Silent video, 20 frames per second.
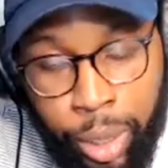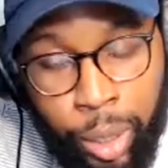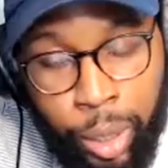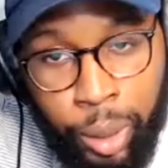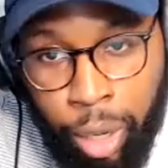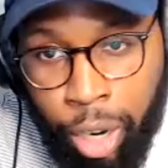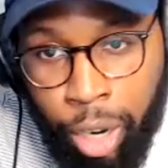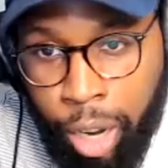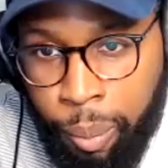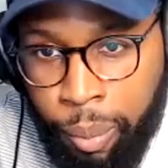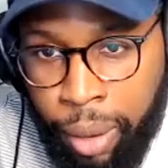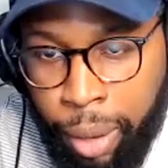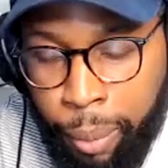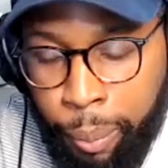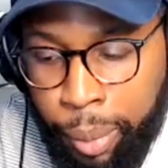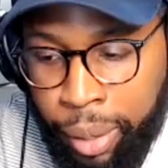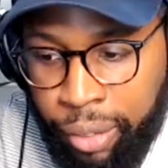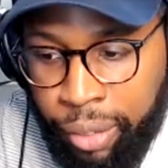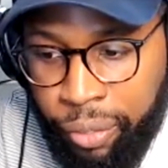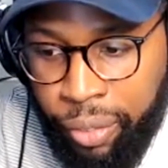researched
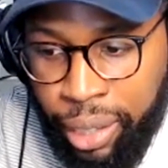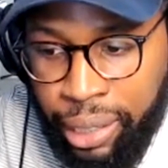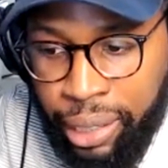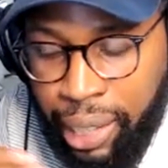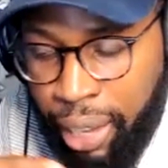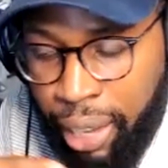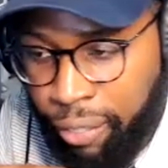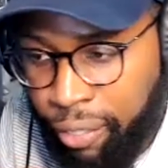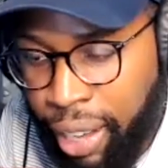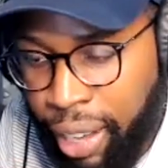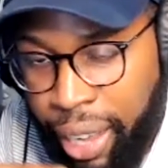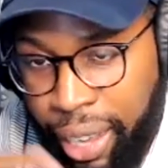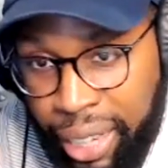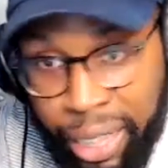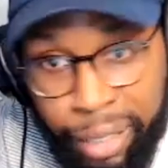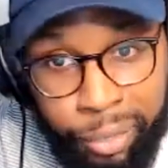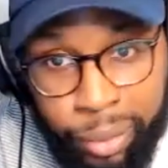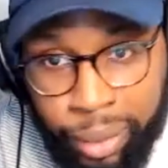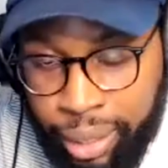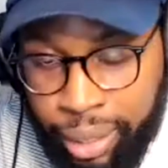all my benefits. I've
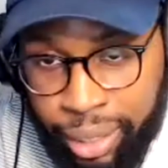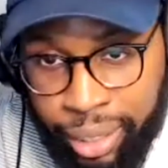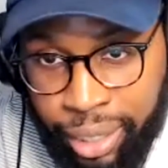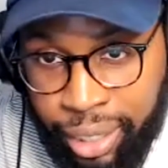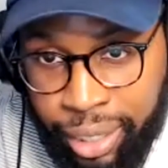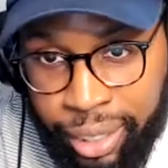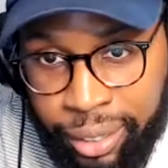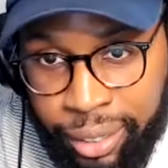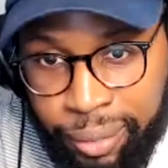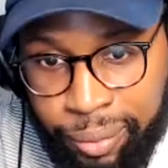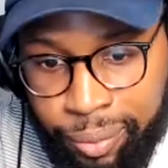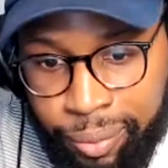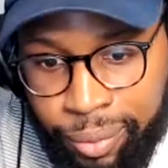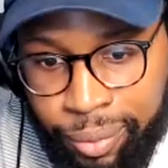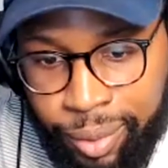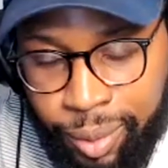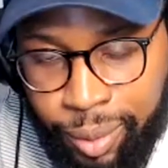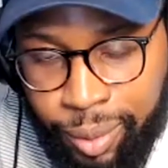got everything.